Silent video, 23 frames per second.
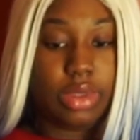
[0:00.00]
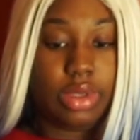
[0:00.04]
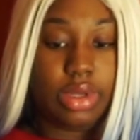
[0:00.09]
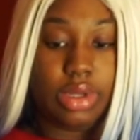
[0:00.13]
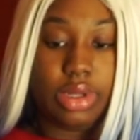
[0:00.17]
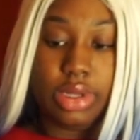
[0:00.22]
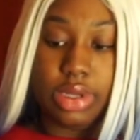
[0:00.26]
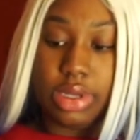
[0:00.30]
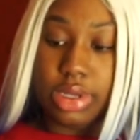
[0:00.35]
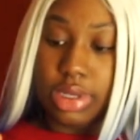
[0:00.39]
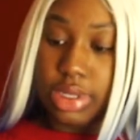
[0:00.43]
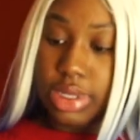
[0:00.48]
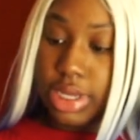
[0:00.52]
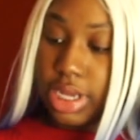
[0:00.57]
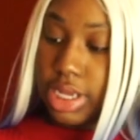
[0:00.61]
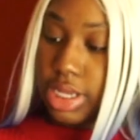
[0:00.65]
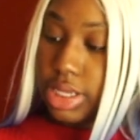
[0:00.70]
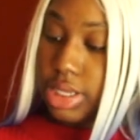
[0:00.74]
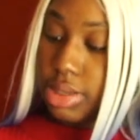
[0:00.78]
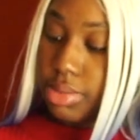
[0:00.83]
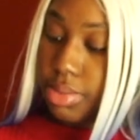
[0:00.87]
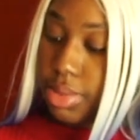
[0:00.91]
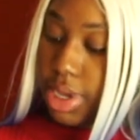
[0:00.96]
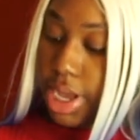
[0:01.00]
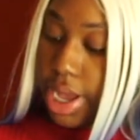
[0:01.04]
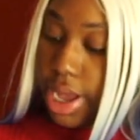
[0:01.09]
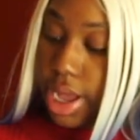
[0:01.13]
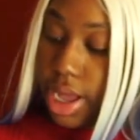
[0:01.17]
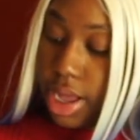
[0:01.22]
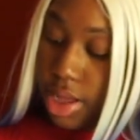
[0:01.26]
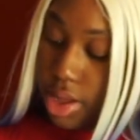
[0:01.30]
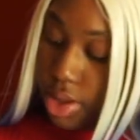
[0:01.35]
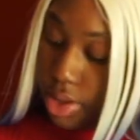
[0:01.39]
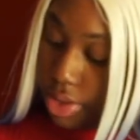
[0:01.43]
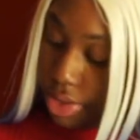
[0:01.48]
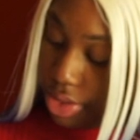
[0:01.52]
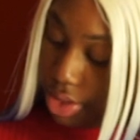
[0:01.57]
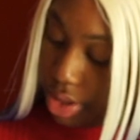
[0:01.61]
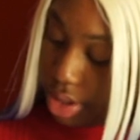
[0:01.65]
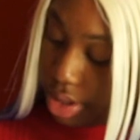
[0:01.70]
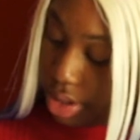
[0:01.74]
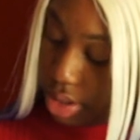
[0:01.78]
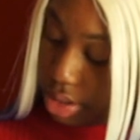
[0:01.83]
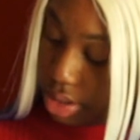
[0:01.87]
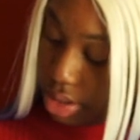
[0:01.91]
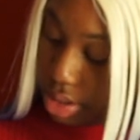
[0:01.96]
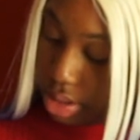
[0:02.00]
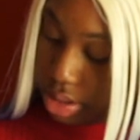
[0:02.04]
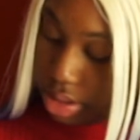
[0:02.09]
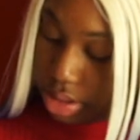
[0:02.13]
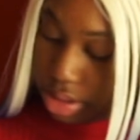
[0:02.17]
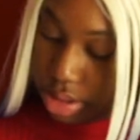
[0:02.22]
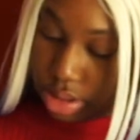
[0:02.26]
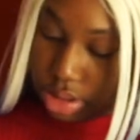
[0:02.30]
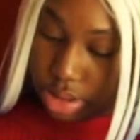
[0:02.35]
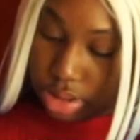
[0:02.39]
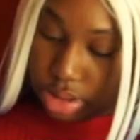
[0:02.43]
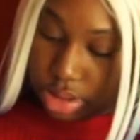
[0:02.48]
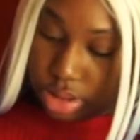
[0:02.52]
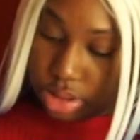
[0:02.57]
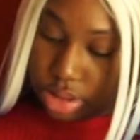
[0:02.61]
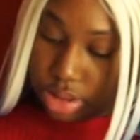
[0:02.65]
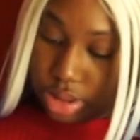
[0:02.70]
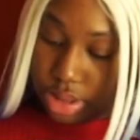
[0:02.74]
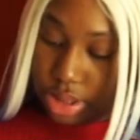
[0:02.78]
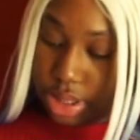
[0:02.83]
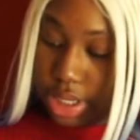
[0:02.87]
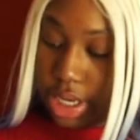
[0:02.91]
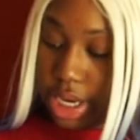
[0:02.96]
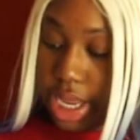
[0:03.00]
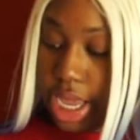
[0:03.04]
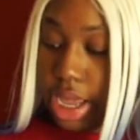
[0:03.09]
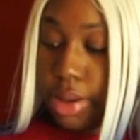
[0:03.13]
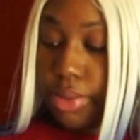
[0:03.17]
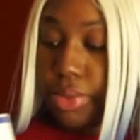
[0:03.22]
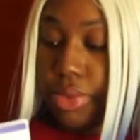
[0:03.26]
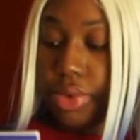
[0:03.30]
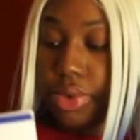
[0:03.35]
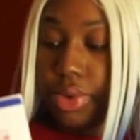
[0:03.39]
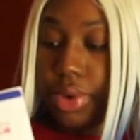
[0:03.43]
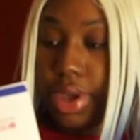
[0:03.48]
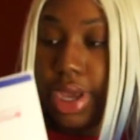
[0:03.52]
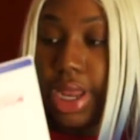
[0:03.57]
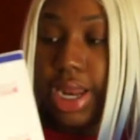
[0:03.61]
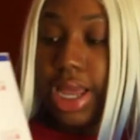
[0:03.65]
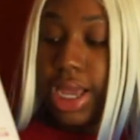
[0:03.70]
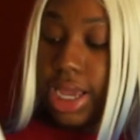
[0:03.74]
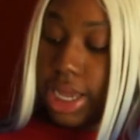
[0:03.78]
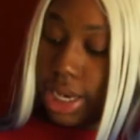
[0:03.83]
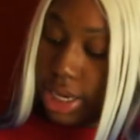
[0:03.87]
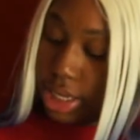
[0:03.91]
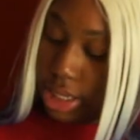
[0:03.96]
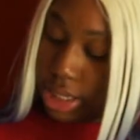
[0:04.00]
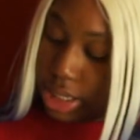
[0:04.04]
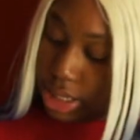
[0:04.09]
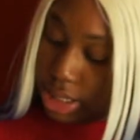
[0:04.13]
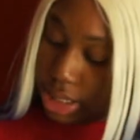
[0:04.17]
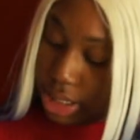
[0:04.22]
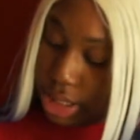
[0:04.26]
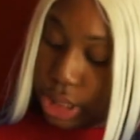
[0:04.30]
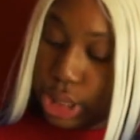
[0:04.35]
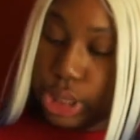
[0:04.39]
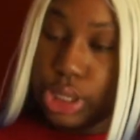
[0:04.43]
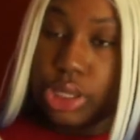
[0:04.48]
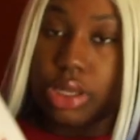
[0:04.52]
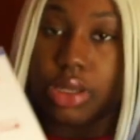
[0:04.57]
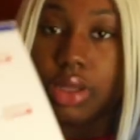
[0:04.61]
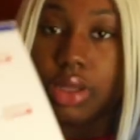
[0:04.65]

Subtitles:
Look, that's my other label, and I look cute.